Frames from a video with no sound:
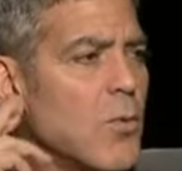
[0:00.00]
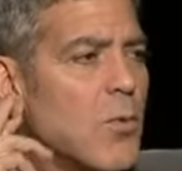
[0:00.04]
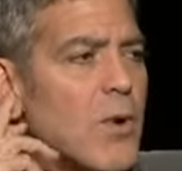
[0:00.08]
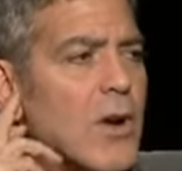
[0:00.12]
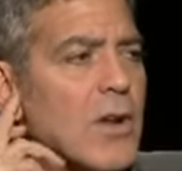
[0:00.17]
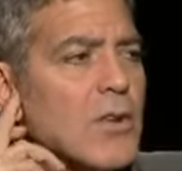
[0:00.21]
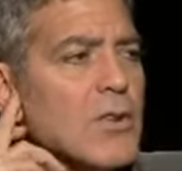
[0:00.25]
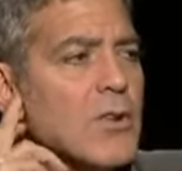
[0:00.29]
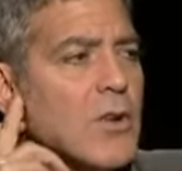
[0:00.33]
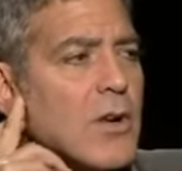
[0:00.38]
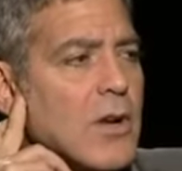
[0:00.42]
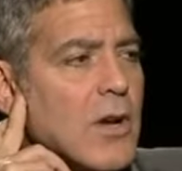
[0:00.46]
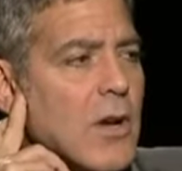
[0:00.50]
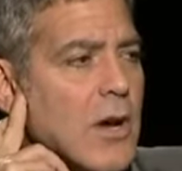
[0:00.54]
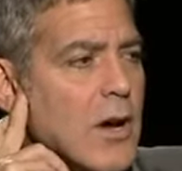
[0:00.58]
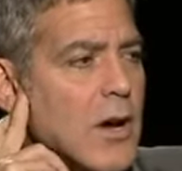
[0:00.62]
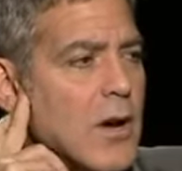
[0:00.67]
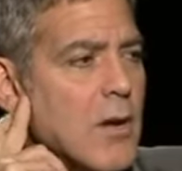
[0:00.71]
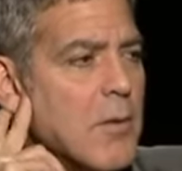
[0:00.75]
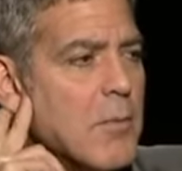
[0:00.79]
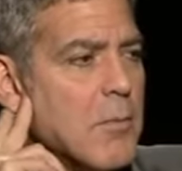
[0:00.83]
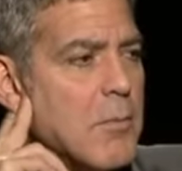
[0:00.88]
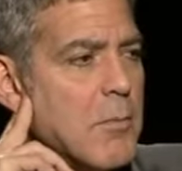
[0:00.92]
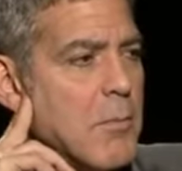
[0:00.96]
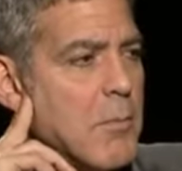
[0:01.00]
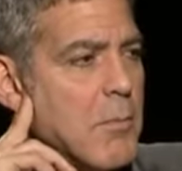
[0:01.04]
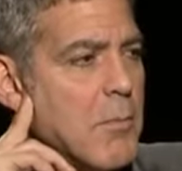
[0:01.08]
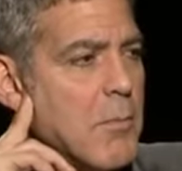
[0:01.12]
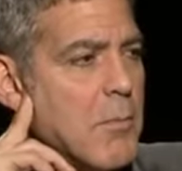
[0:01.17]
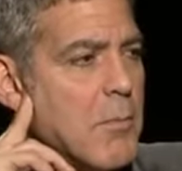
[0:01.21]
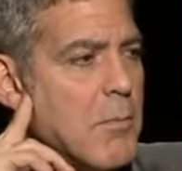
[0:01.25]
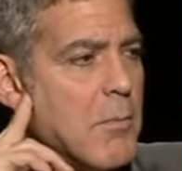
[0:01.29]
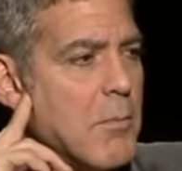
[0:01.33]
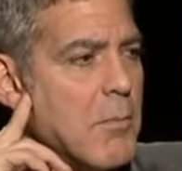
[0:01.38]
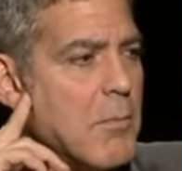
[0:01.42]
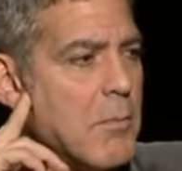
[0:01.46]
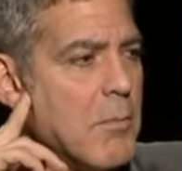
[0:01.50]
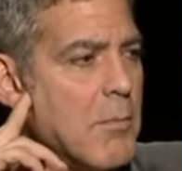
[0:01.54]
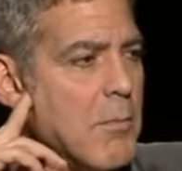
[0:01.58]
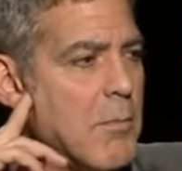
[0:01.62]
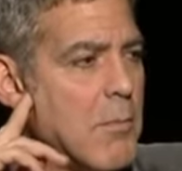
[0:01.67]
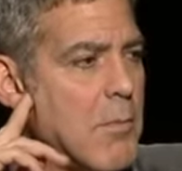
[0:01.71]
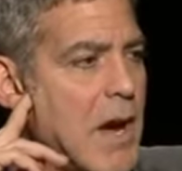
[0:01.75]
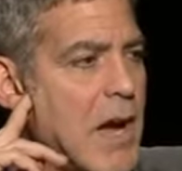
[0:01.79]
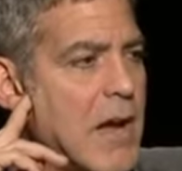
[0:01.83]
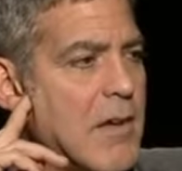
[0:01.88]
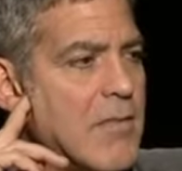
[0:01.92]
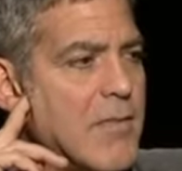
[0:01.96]
Well, look, m-
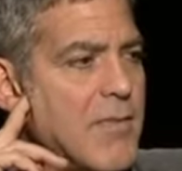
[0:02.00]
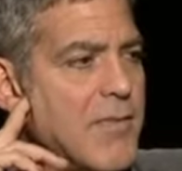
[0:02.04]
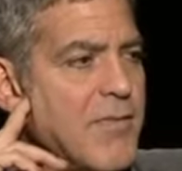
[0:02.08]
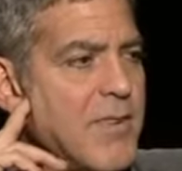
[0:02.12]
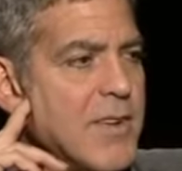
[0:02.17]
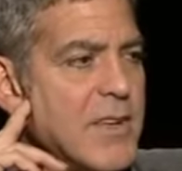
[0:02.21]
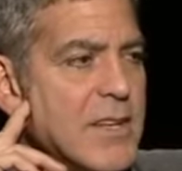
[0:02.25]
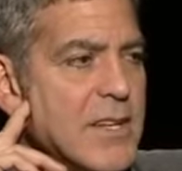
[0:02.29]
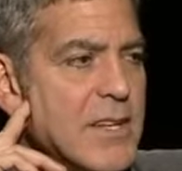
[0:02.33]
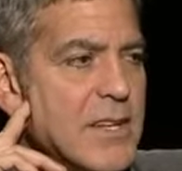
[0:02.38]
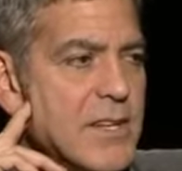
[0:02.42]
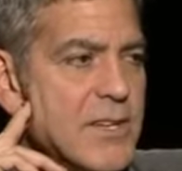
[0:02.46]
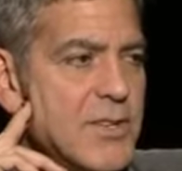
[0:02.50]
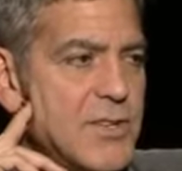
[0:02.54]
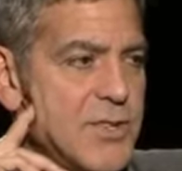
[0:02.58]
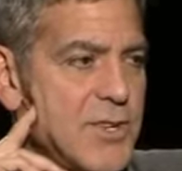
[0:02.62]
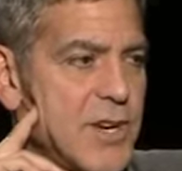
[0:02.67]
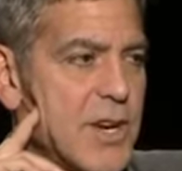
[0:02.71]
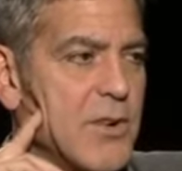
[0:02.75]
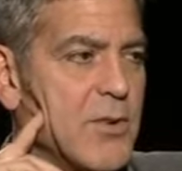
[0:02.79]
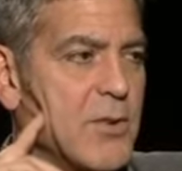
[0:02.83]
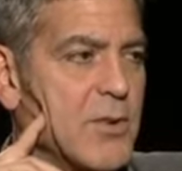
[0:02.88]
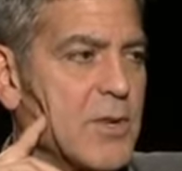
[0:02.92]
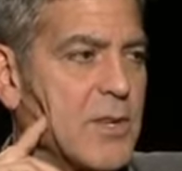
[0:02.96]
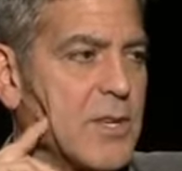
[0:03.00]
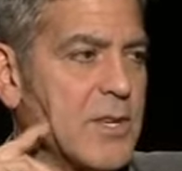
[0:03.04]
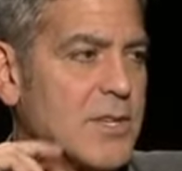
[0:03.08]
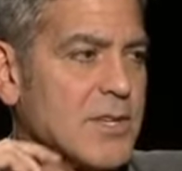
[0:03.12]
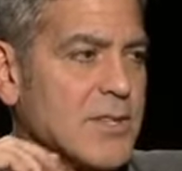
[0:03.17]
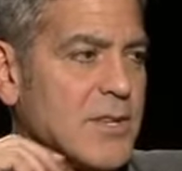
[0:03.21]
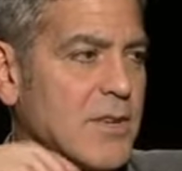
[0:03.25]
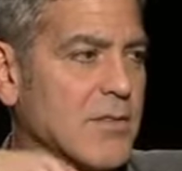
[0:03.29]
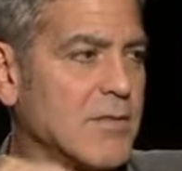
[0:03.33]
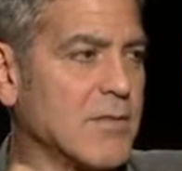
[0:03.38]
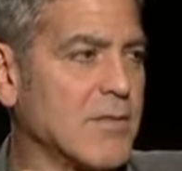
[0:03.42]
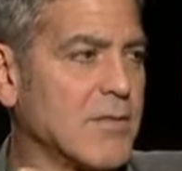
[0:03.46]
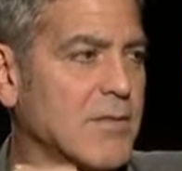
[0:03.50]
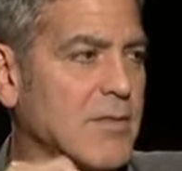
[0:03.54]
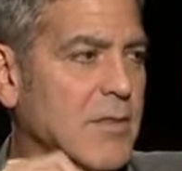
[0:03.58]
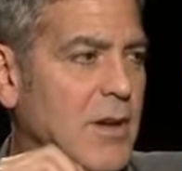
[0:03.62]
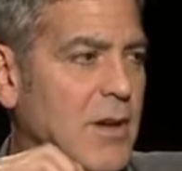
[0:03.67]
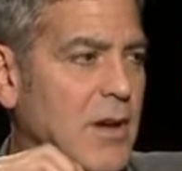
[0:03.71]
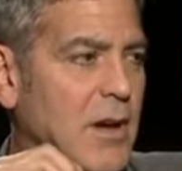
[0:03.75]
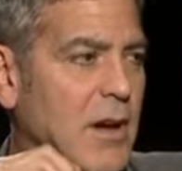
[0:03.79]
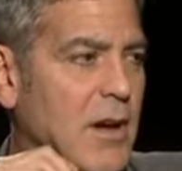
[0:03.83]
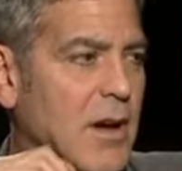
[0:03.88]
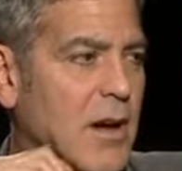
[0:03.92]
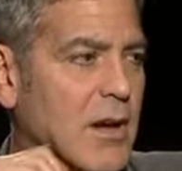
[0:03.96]
my feeling in general is on uh,
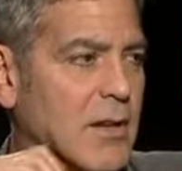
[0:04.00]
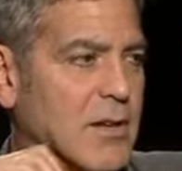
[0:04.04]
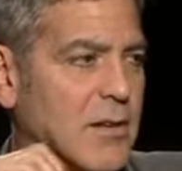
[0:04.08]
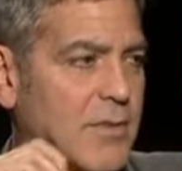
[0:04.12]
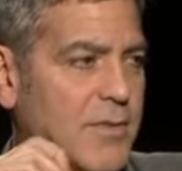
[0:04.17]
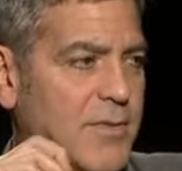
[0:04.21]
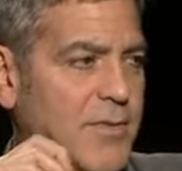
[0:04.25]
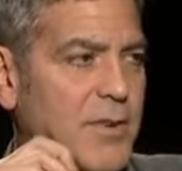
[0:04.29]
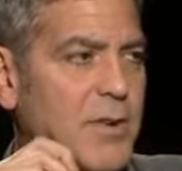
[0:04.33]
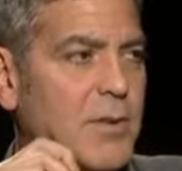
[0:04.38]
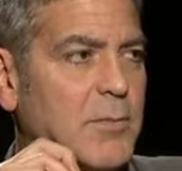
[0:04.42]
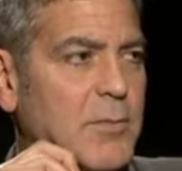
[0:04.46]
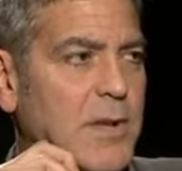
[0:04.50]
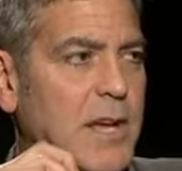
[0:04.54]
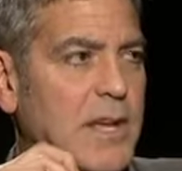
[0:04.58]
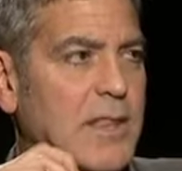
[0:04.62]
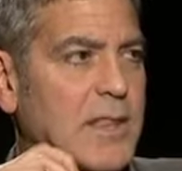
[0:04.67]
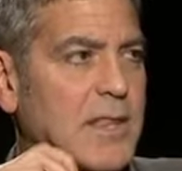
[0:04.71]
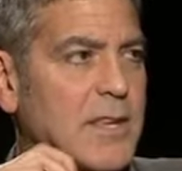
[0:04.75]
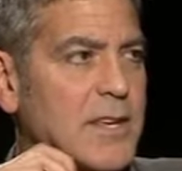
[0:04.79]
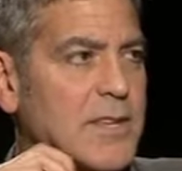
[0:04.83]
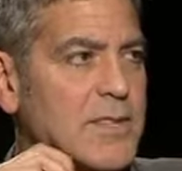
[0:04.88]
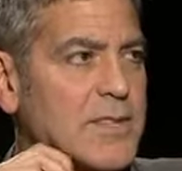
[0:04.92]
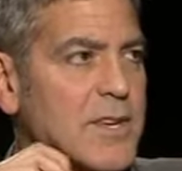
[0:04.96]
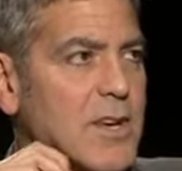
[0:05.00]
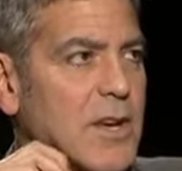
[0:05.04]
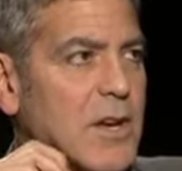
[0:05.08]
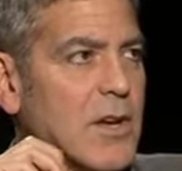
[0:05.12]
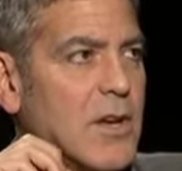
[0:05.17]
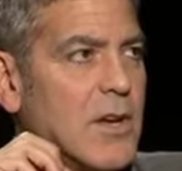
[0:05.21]
on a film like this,